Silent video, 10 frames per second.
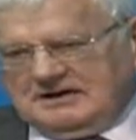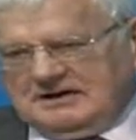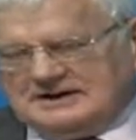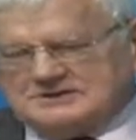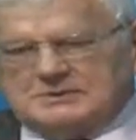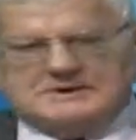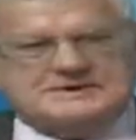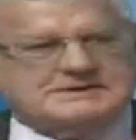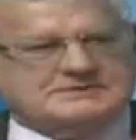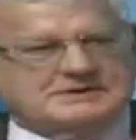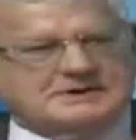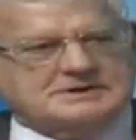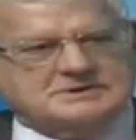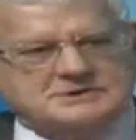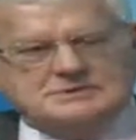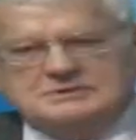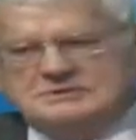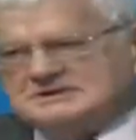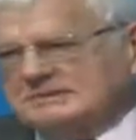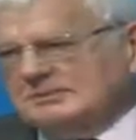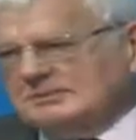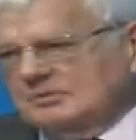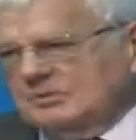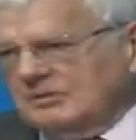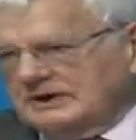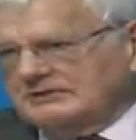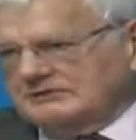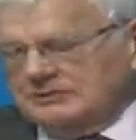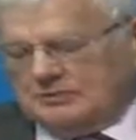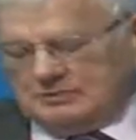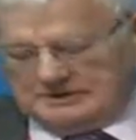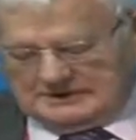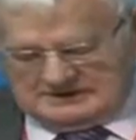has to identify two separate ways forward.